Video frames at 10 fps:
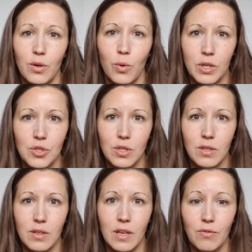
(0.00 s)
question
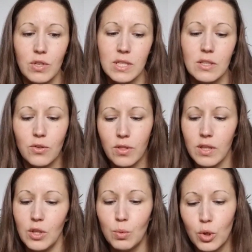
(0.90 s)
every single
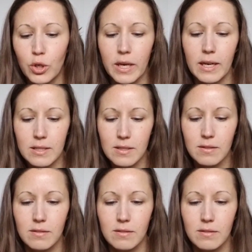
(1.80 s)
thing you look at